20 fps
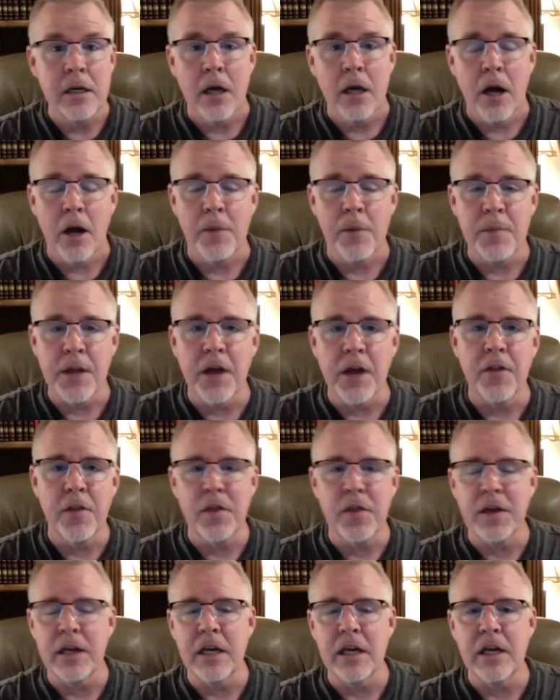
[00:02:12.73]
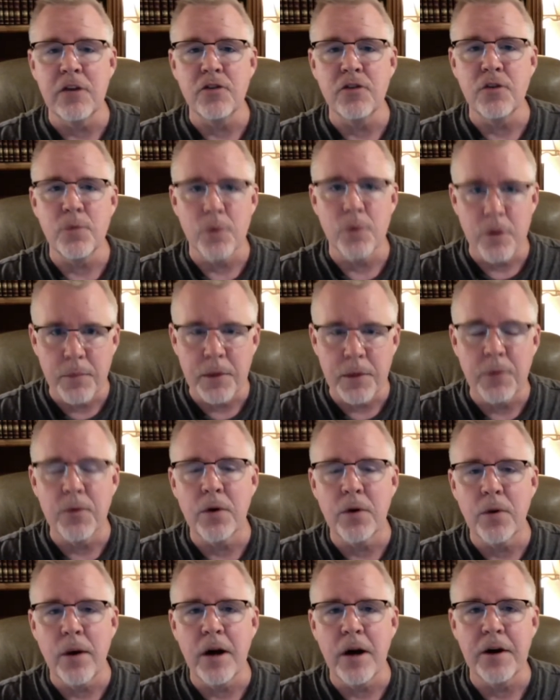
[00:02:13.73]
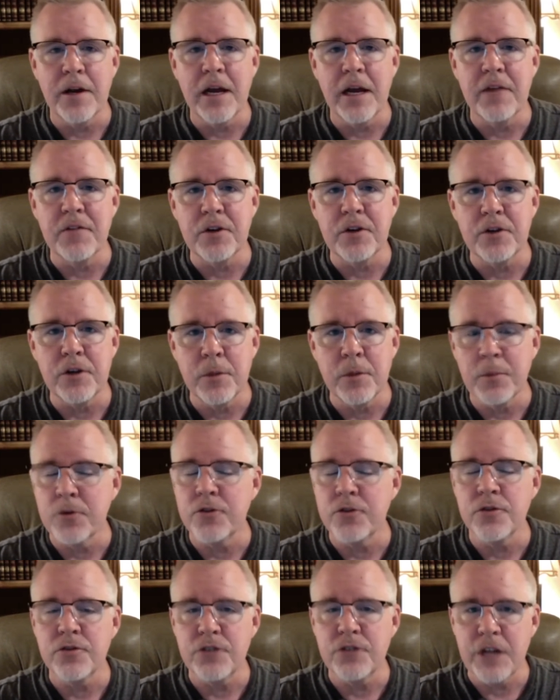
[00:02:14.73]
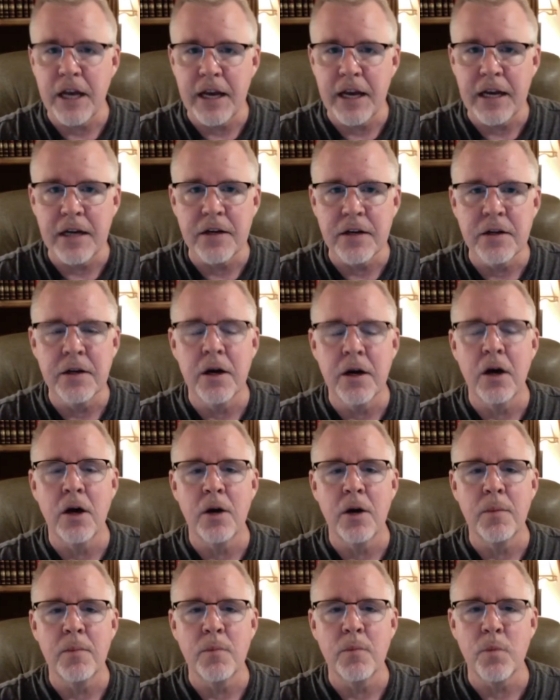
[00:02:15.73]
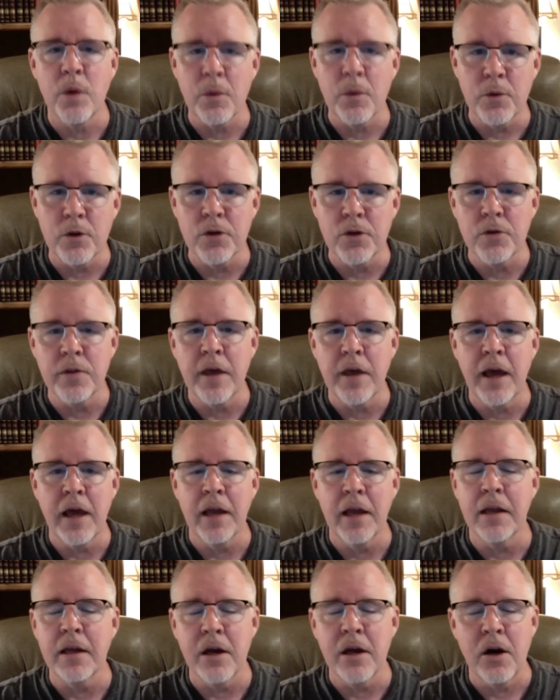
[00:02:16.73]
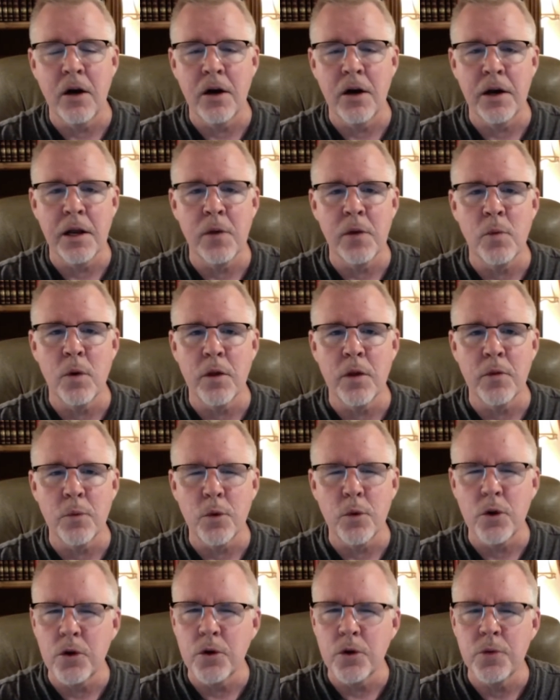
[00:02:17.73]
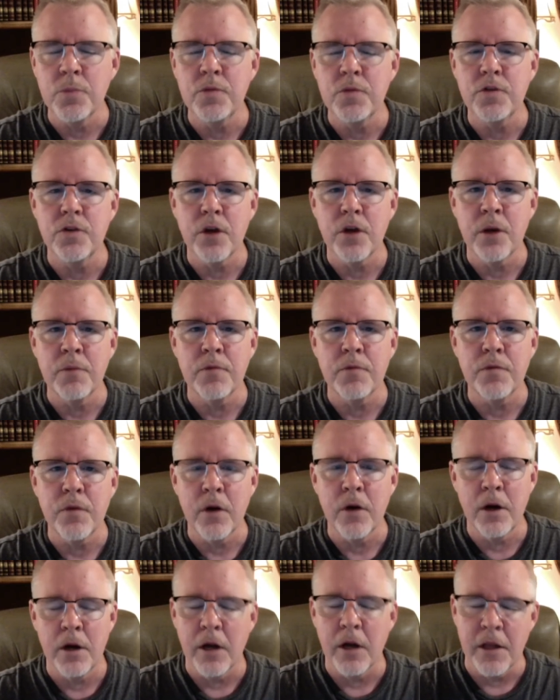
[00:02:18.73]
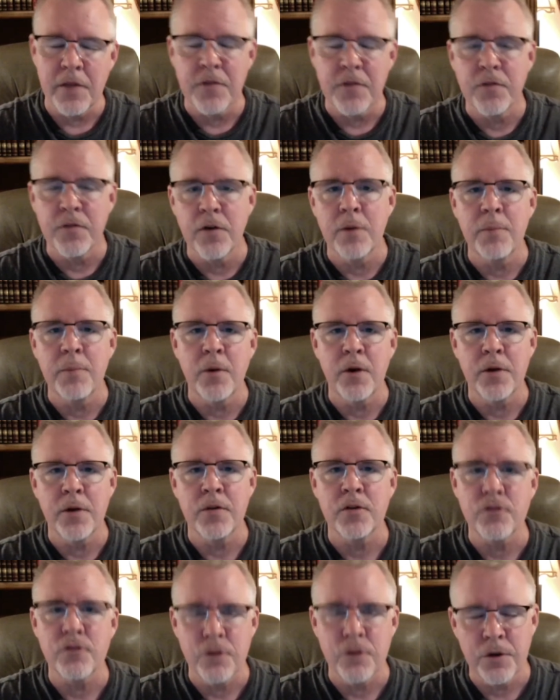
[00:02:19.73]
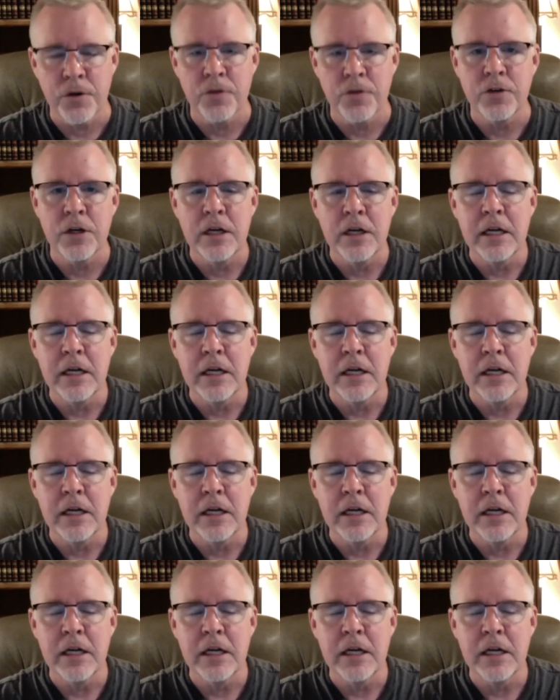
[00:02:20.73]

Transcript: The other thing is you will be required to have your temperature checked. We will do that in one of the rooms up in the front part of the church.